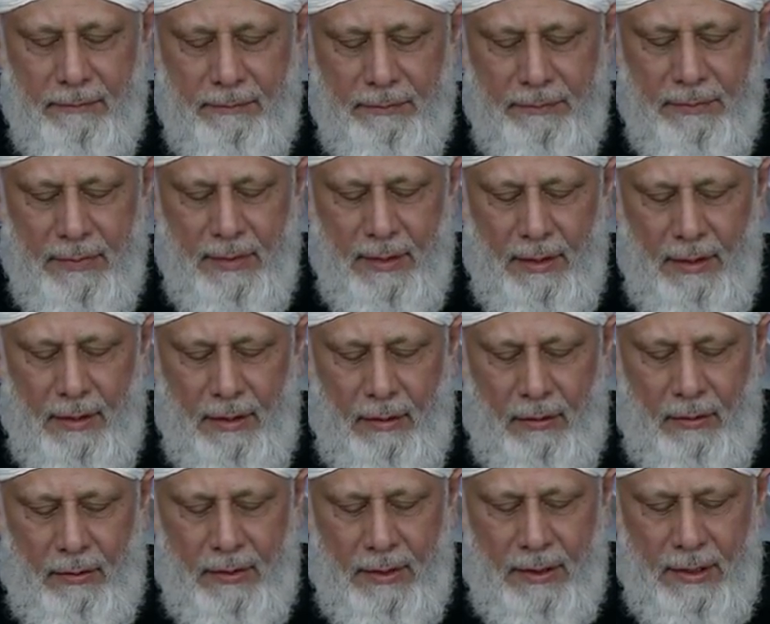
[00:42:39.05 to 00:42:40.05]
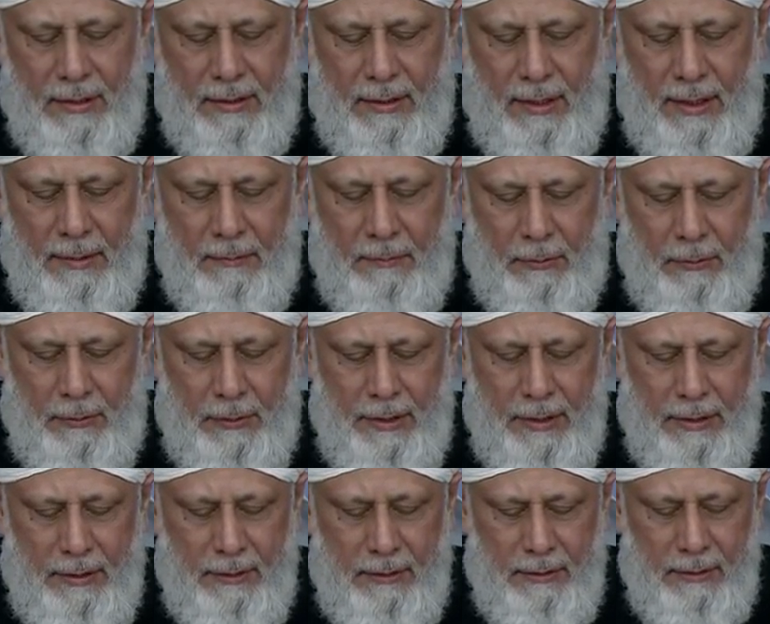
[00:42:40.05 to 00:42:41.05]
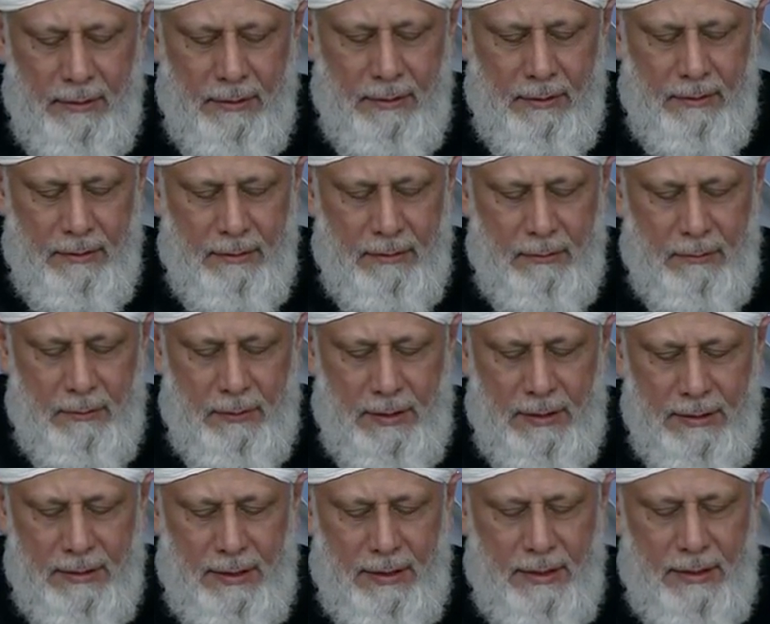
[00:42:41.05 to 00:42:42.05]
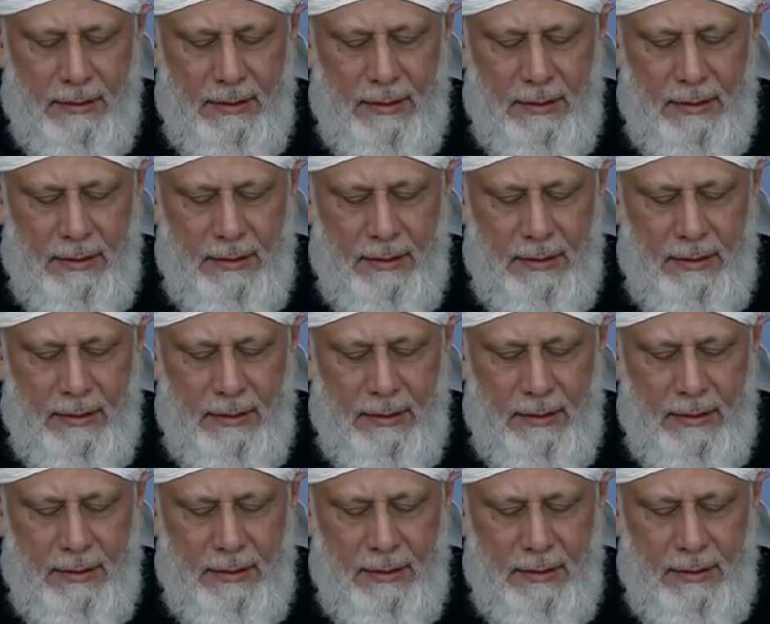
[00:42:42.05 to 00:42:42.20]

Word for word: promise that we make to allah we have to remember it